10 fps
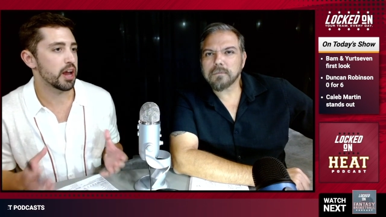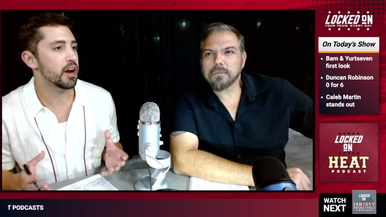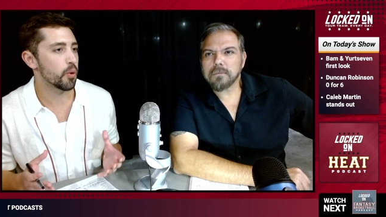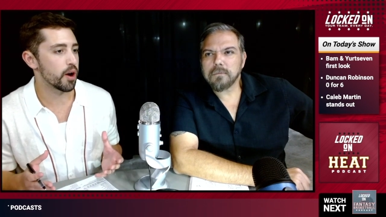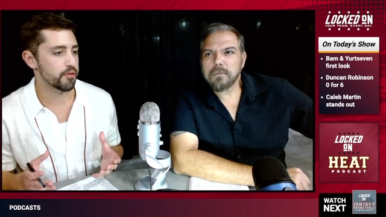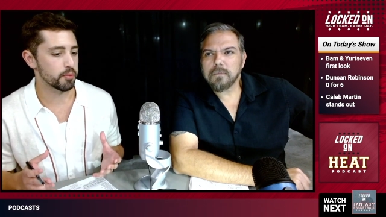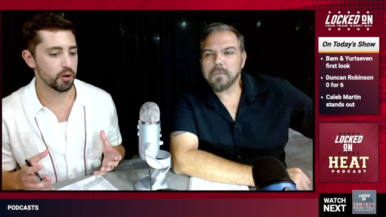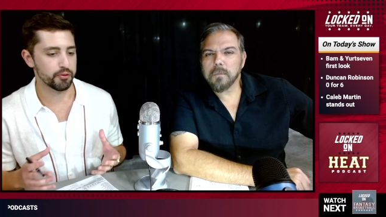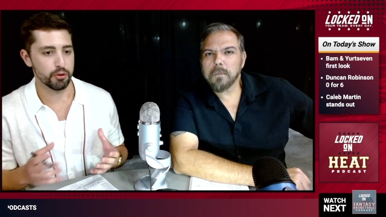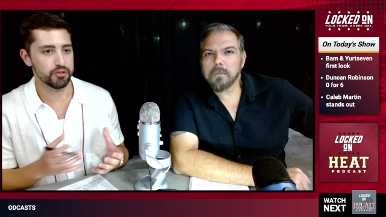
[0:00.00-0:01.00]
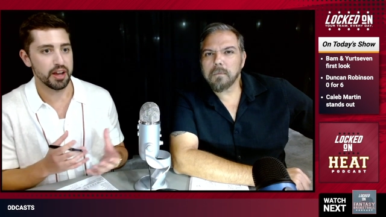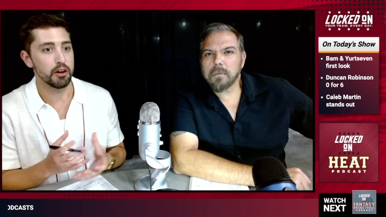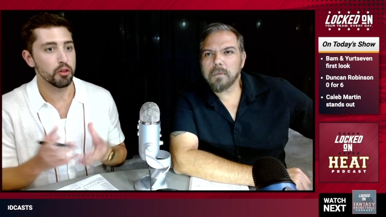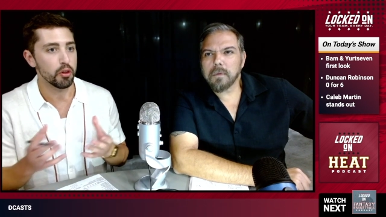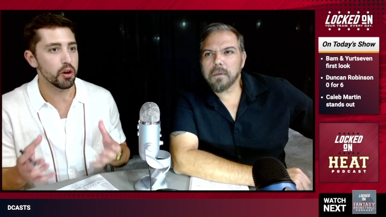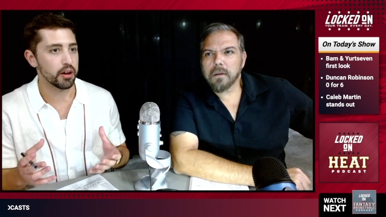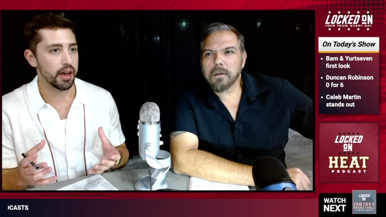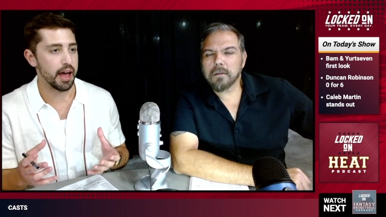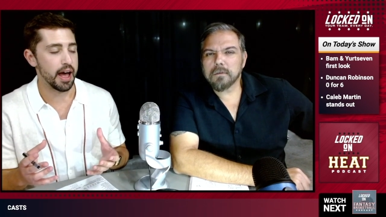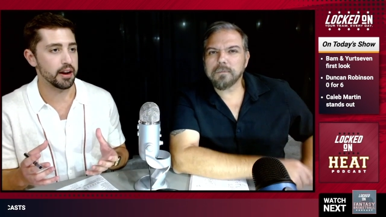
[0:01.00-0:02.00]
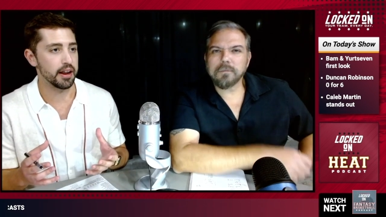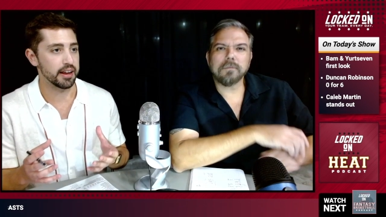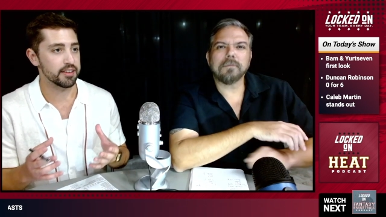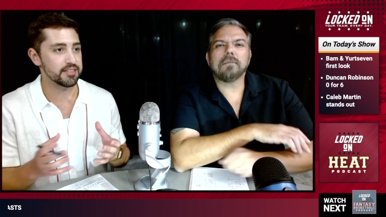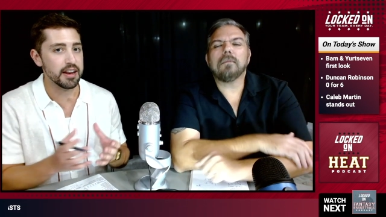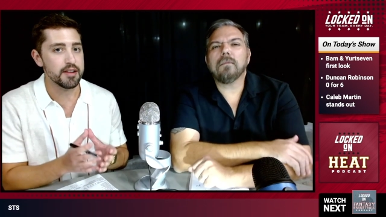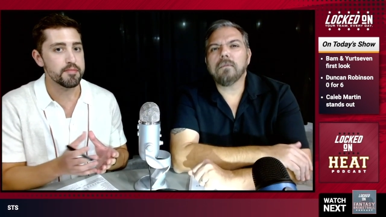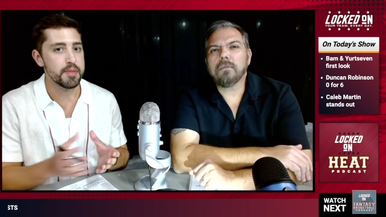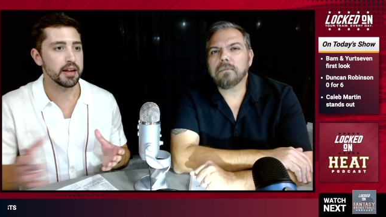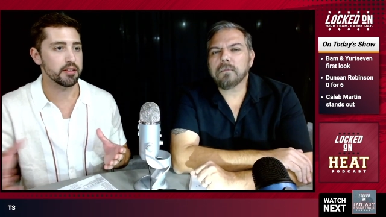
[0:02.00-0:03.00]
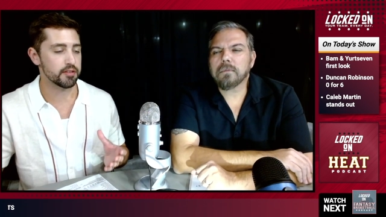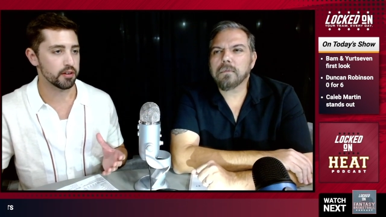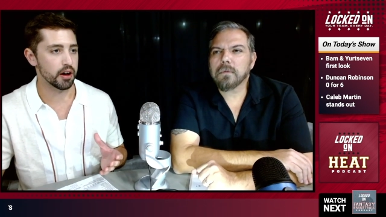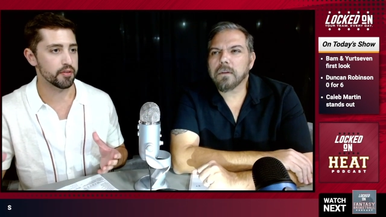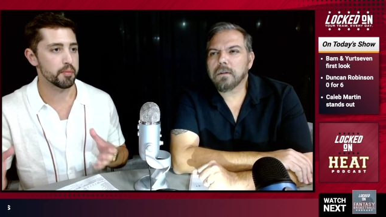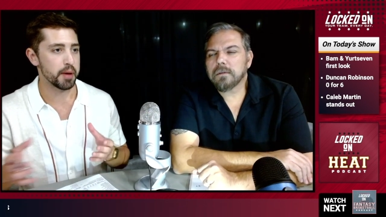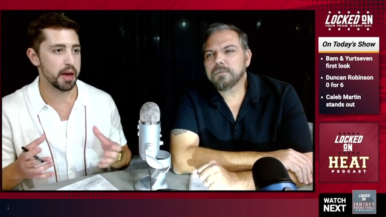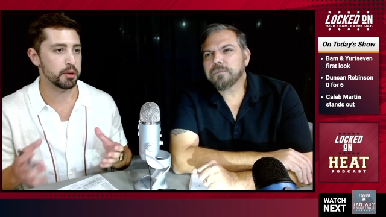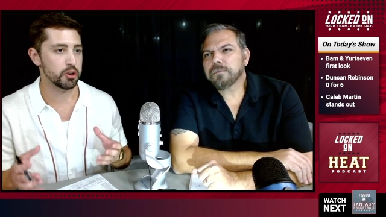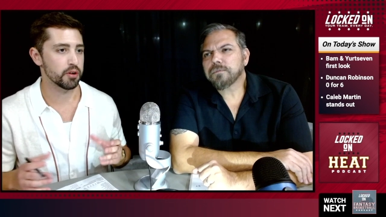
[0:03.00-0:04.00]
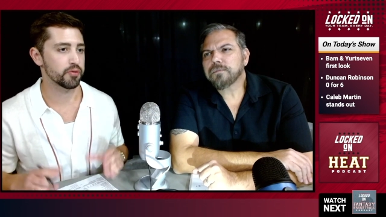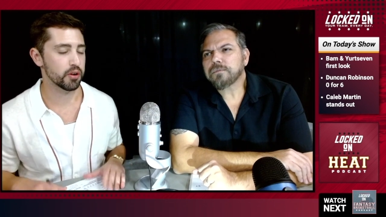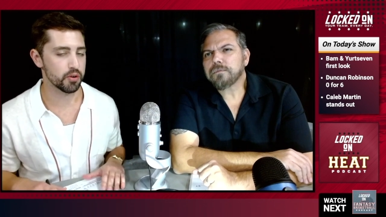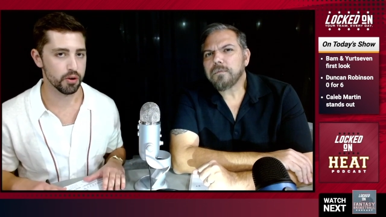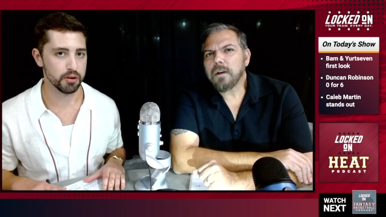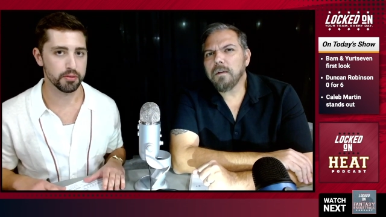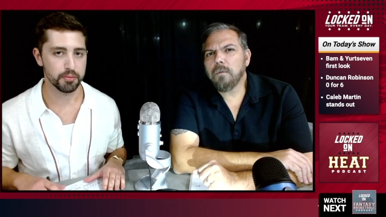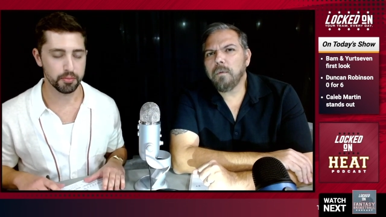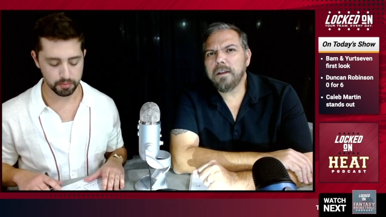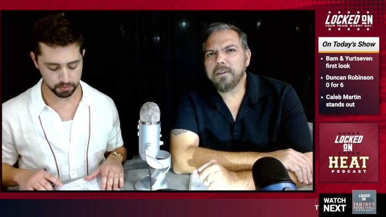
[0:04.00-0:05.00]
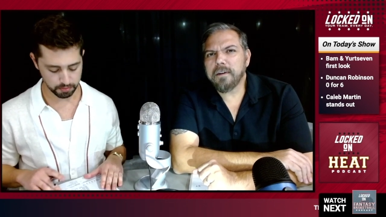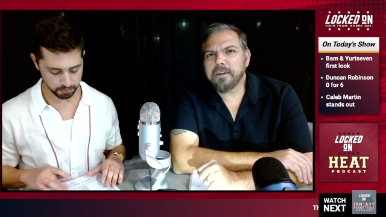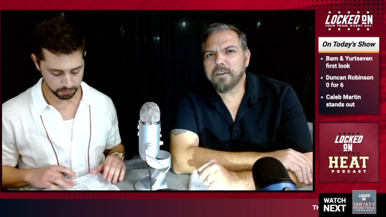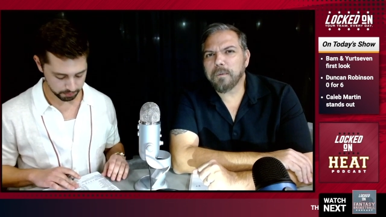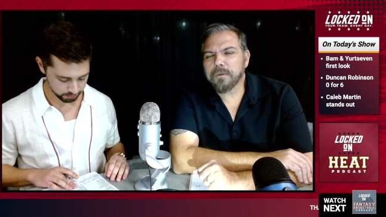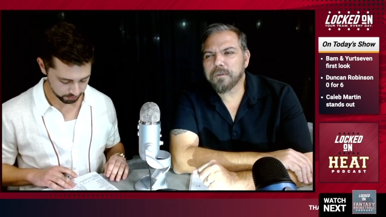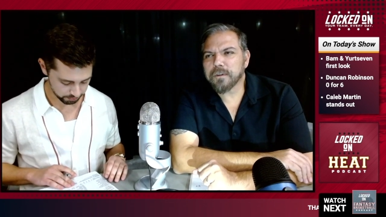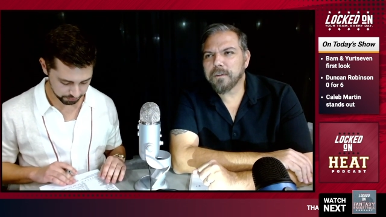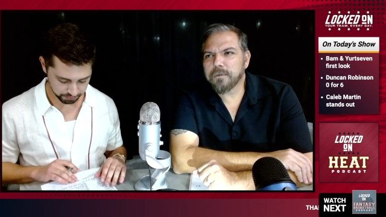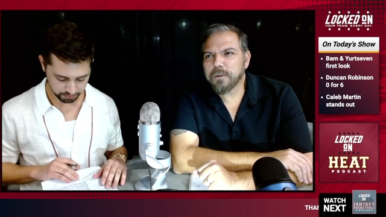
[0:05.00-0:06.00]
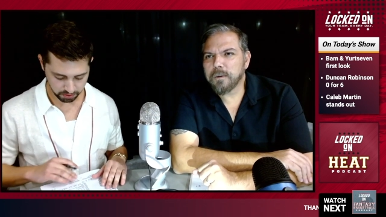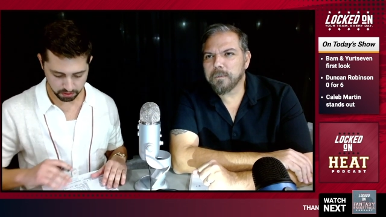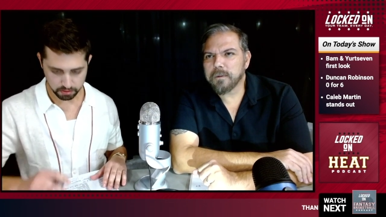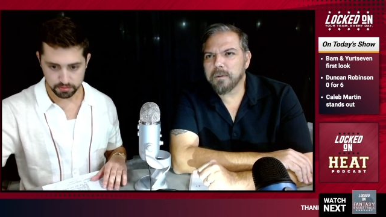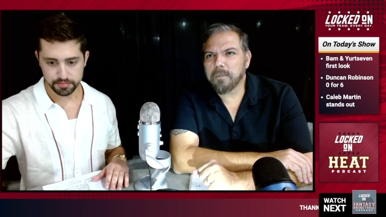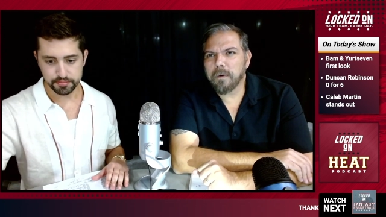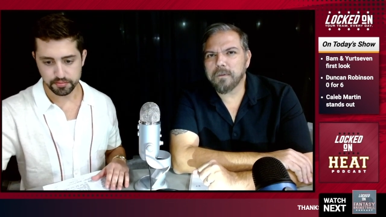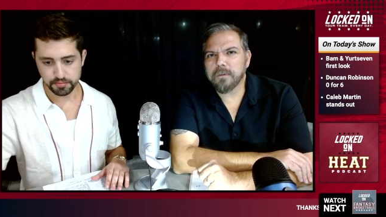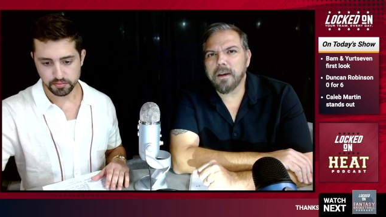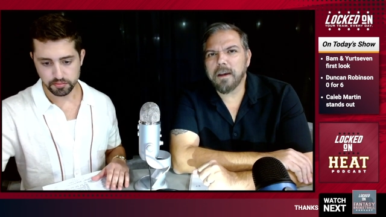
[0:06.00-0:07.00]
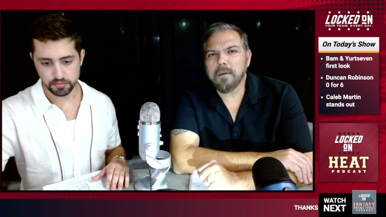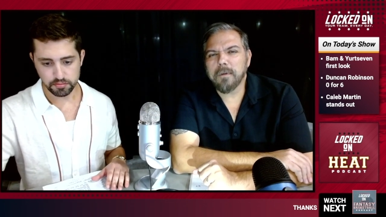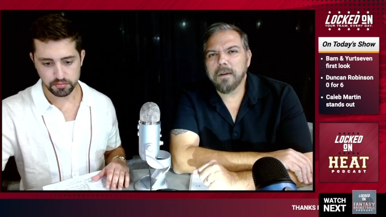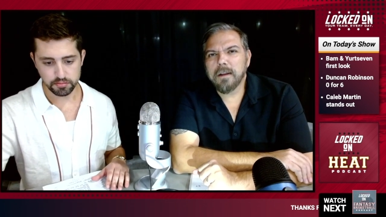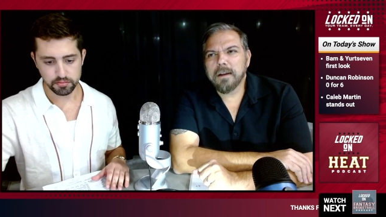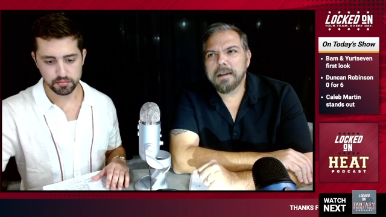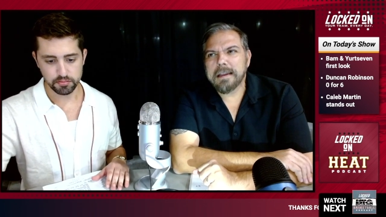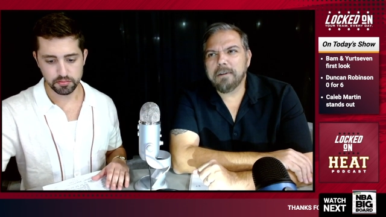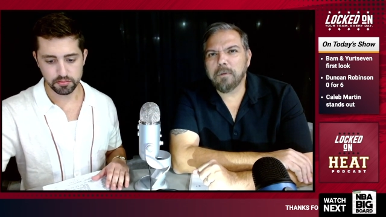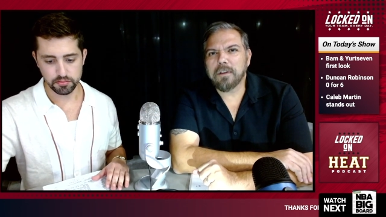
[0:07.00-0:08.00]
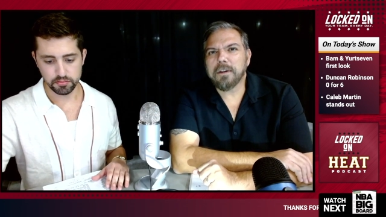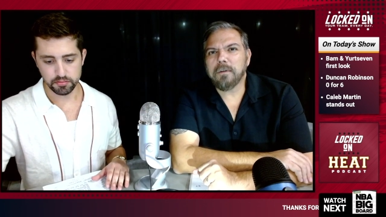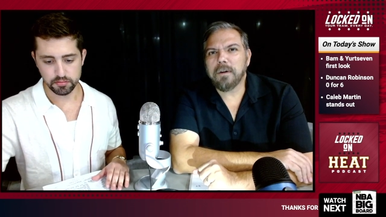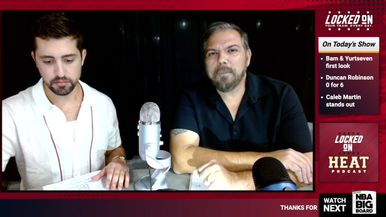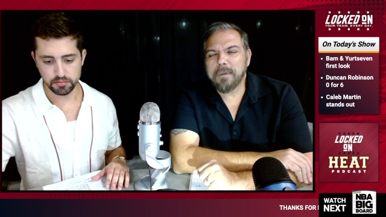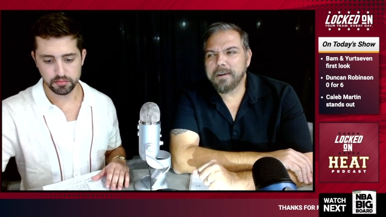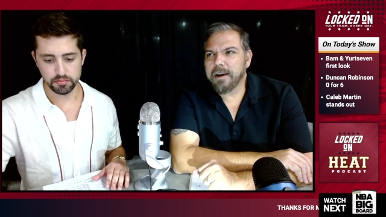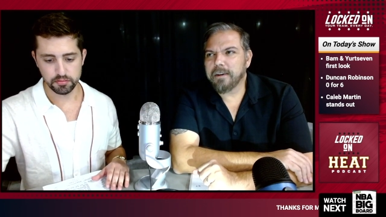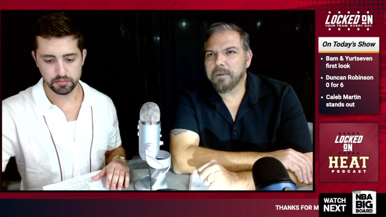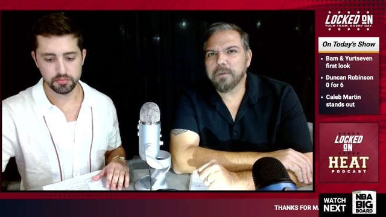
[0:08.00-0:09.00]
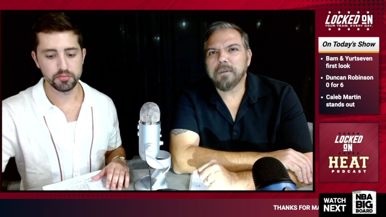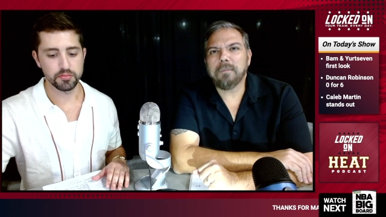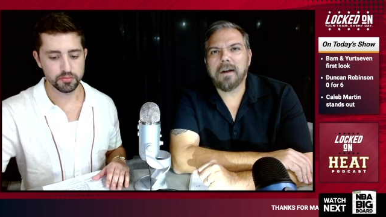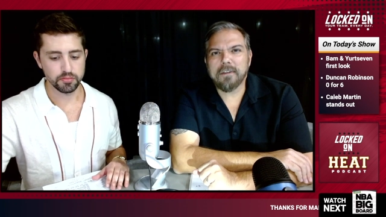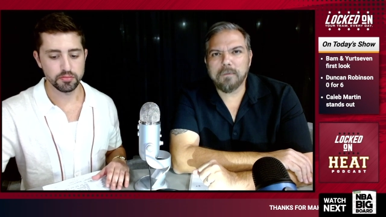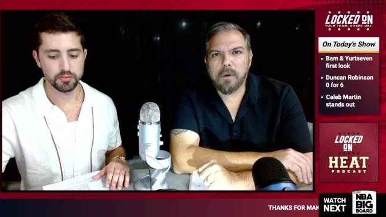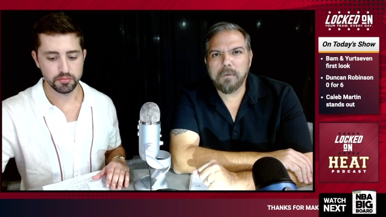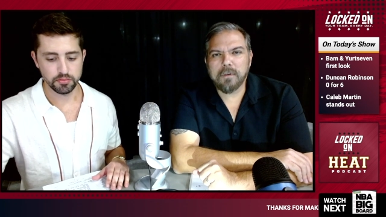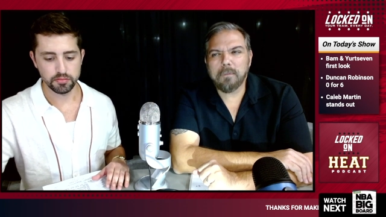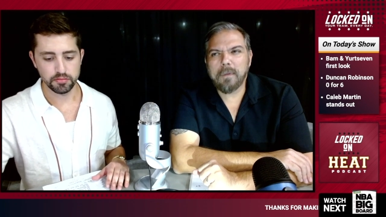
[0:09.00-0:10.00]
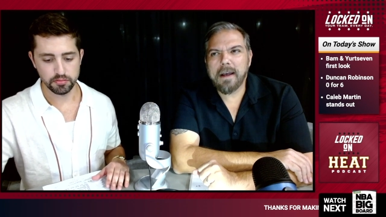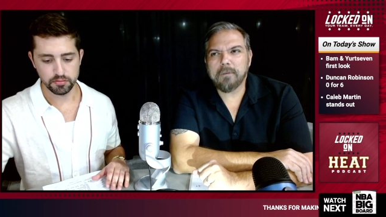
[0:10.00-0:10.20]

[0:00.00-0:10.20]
Speaker 1: takeaway from our first kind of look at an extended minutes of a Bam in your front court?
Speaker 2: Well, as Erik Spoelstra confirmed in the post game, it was a little up and down. There were some positive moments, some